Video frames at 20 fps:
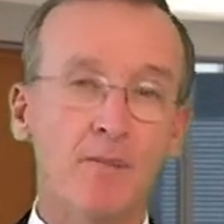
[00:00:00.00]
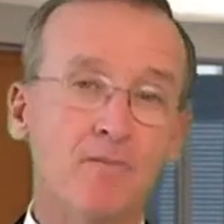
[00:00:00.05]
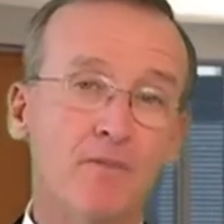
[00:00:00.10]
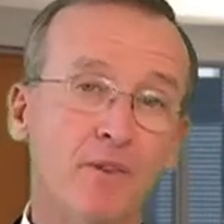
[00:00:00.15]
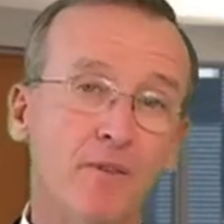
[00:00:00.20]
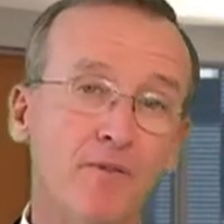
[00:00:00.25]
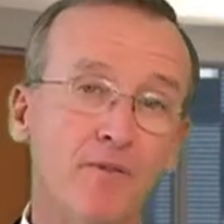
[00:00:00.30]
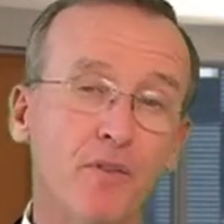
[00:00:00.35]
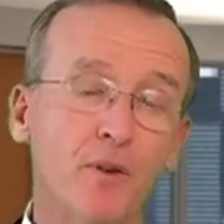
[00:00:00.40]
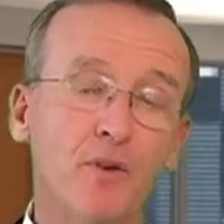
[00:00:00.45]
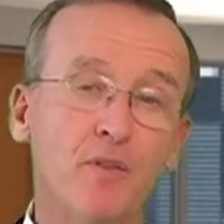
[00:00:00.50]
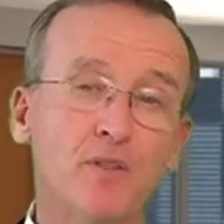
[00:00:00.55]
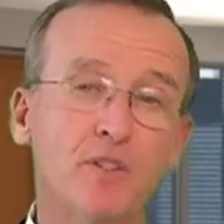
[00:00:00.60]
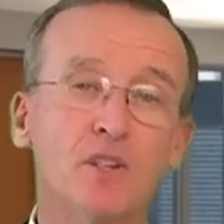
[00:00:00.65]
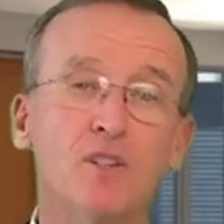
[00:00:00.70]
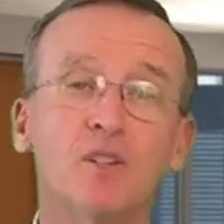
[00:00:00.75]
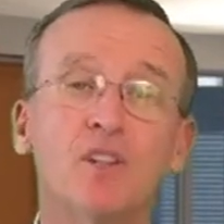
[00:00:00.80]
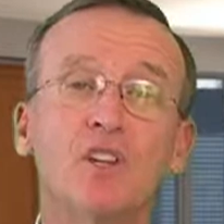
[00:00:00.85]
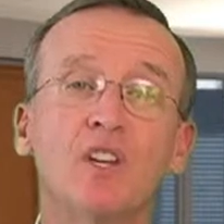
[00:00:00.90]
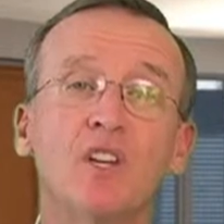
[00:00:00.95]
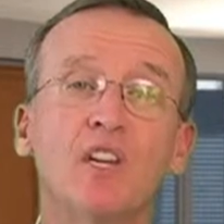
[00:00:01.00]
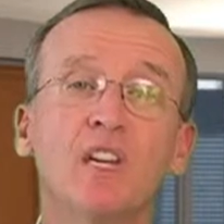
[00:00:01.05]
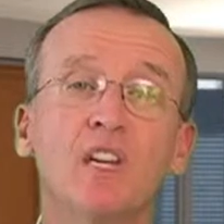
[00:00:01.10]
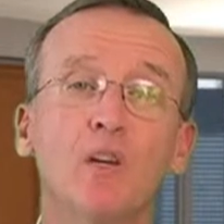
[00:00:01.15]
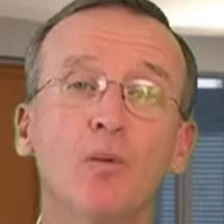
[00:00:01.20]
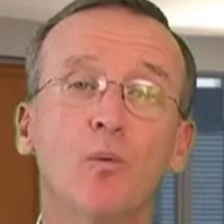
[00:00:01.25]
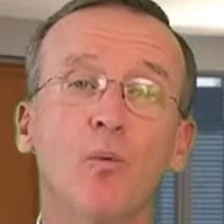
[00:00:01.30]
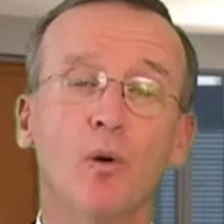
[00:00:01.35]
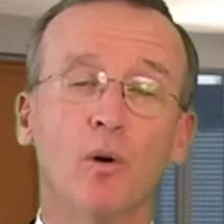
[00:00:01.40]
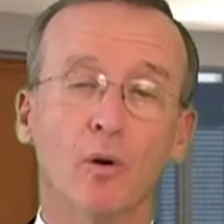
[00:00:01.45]
The first is
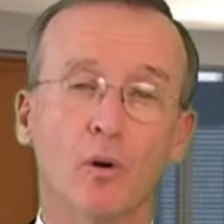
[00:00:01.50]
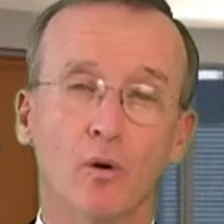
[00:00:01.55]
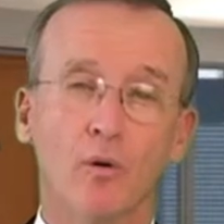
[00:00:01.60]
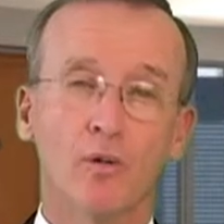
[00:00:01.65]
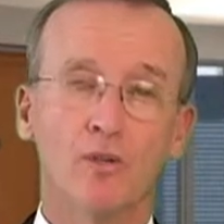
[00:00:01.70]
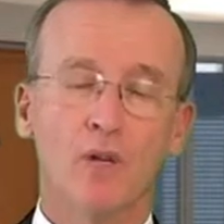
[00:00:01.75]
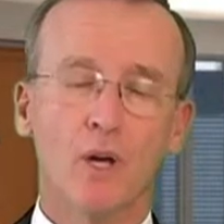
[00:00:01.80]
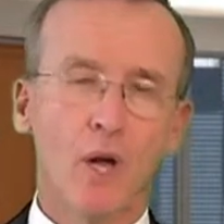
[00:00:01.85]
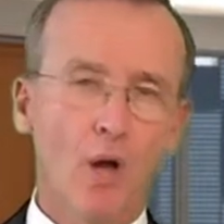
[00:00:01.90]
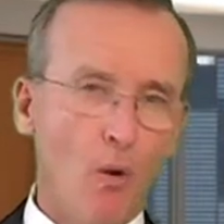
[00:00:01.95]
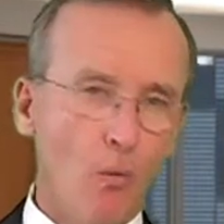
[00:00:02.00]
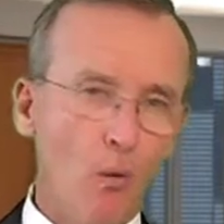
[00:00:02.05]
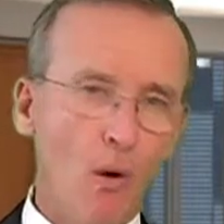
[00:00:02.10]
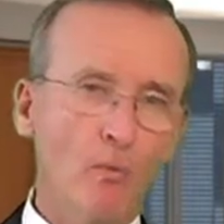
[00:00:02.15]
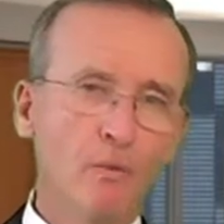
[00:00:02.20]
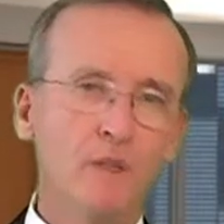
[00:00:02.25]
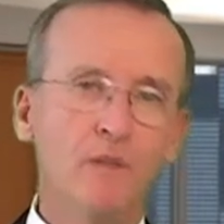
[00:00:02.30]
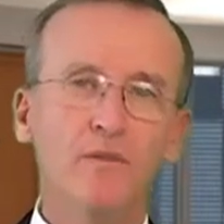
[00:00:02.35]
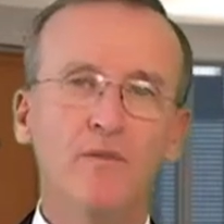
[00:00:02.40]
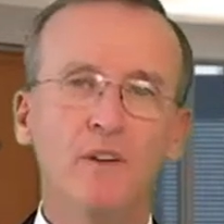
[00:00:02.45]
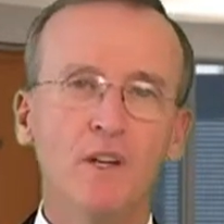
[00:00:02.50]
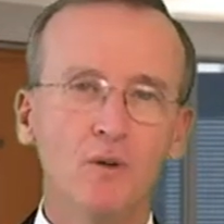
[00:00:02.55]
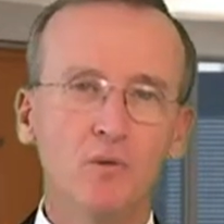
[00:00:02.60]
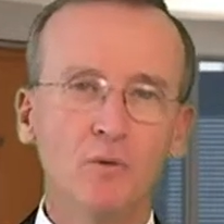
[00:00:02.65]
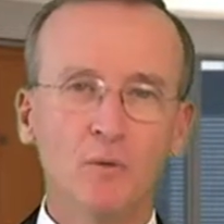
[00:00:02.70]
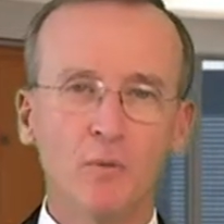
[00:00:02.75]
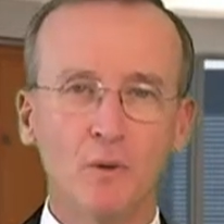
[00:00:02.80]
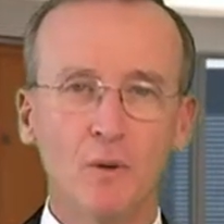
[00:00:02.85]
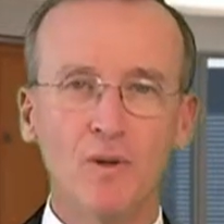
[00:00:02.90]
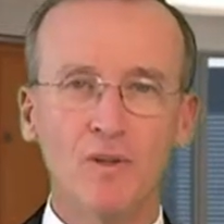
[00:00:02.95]
keywords. What would the
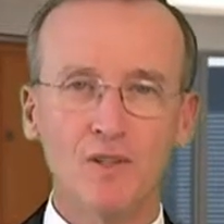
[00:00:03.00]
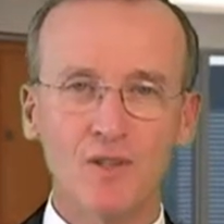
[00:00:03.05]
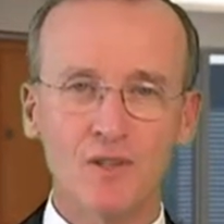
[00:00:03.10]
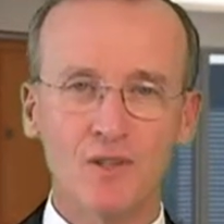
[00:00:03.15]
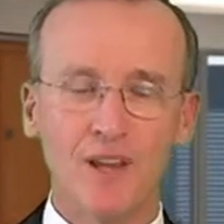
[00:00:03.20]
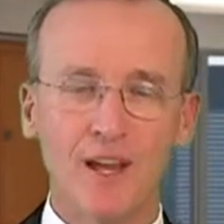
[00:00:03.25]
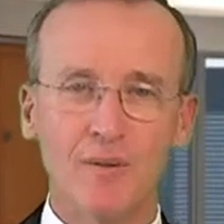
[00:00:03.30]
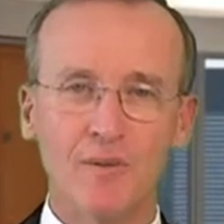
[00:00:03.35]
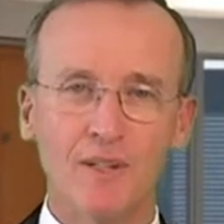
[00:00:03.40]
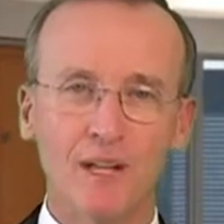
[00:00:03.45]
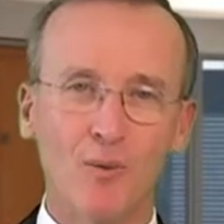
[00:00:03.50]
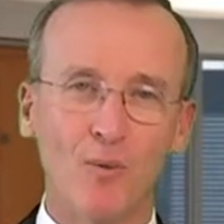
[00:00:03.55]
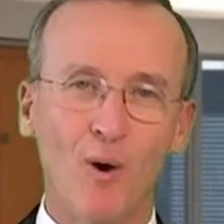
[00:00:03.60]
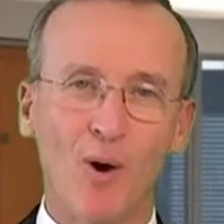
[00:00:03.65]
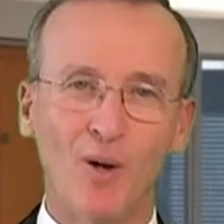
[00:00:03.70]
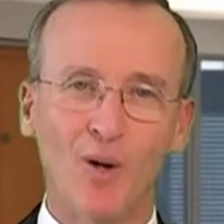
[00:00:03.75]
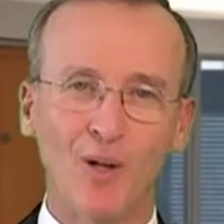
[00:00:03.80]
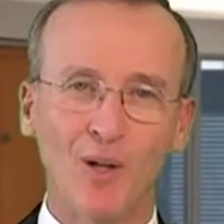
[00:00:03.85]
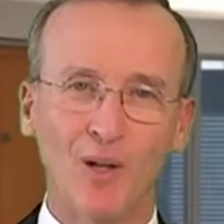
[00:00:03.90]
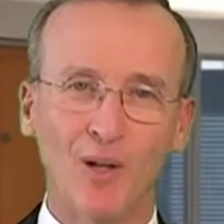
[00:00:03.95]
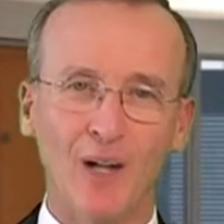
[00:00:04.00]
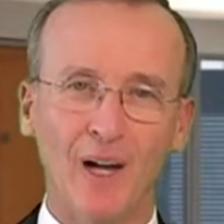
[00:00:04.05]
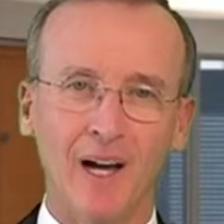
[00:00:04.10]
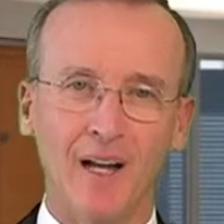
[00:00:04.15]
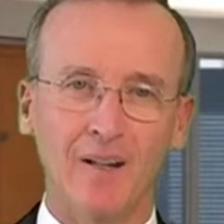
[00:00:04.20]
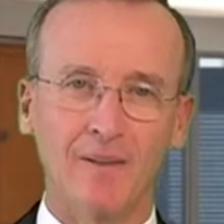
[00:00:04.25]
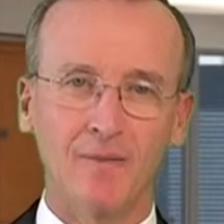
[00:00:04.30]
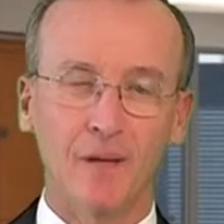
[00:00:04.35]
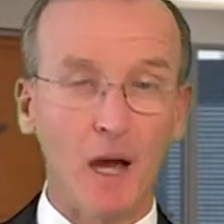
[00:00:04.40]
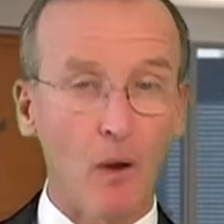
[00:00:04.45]
visual person say when they walk on a
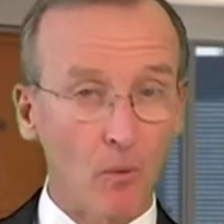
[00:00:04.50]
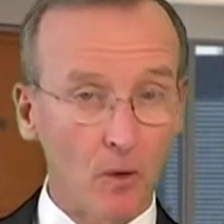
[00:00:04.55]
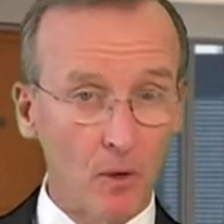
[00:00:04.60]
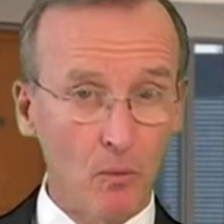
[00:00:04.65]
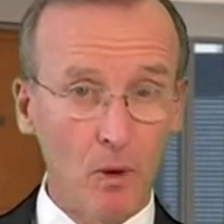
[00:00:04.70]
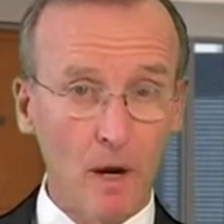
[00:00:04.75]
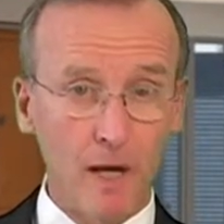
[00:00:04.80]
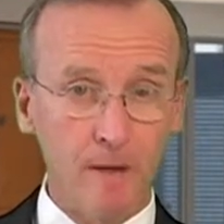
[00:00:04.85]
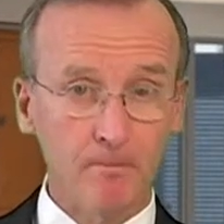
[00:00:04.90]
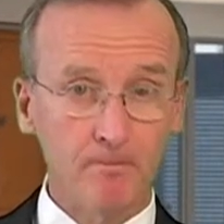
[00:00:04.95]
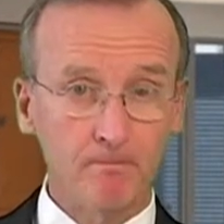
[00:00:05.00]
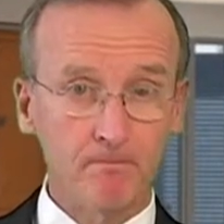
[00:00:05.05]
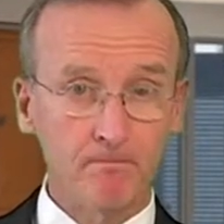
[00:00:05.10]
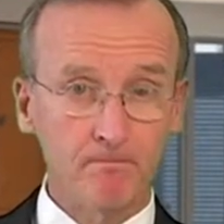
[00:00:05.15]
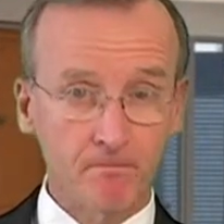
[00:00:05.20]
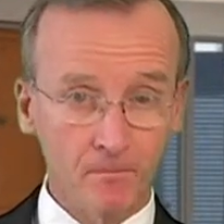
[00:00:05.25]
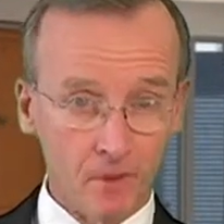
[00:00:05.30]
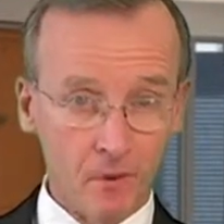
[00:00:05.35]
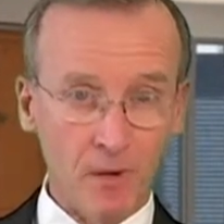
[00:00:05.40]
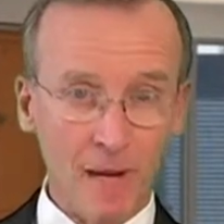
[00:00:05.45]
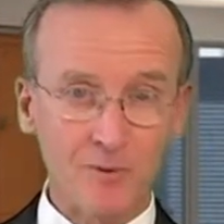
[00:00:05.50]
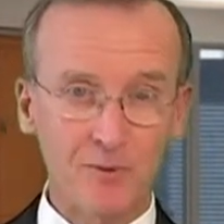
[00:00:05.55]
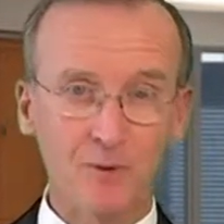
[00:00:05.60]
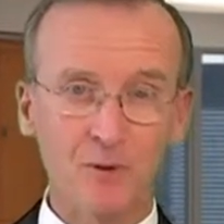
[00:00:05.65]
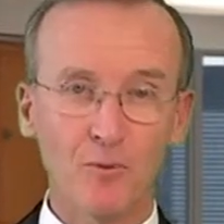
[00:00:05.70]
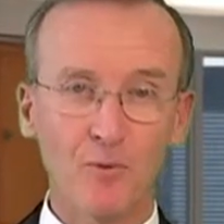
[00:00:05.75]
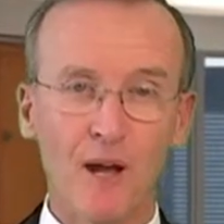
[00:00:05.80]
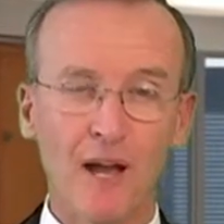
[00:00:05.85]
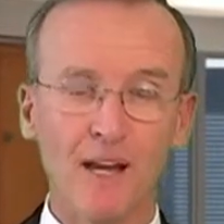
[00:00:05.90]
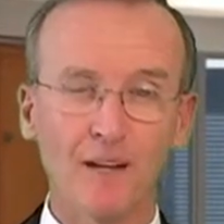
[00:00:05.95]
lot? I want a what? You're
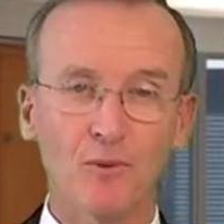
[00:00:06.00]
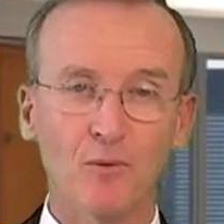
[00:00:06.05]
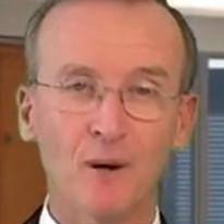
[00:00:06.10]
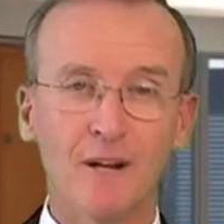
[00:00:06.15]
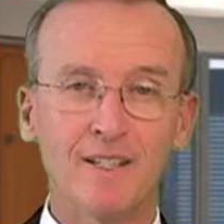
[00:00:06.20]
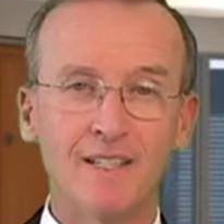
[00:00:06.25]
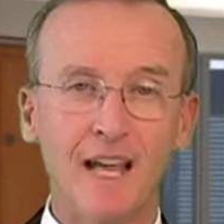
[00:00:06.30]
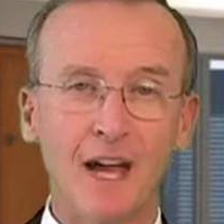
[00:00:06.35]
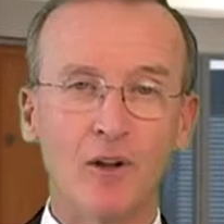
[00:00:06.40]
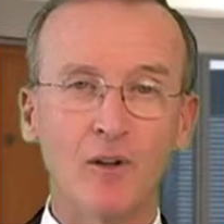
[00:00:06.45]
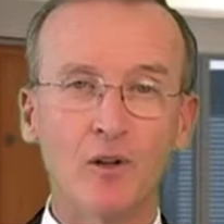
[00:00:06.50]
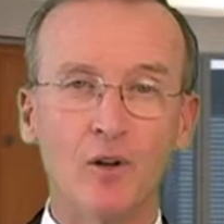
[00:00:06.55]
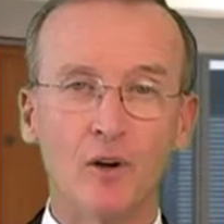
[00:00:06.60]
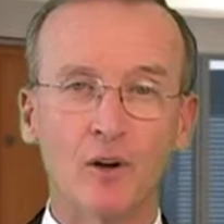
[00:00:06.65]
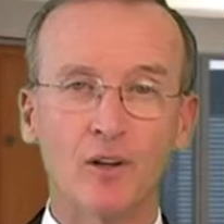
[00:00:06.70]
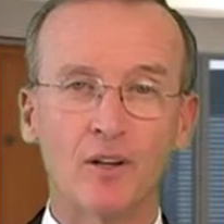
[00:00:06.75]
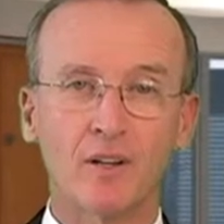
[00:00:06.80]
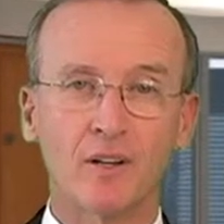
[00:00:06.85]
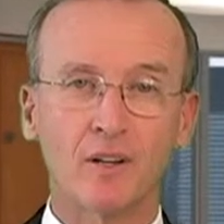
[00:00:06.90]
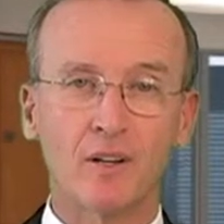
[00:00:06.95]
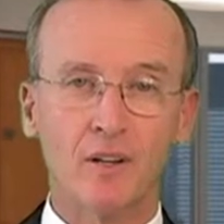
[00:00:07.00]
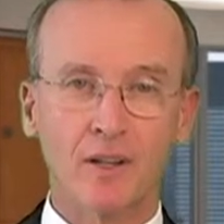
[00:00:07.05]
absolutely right. Write down look.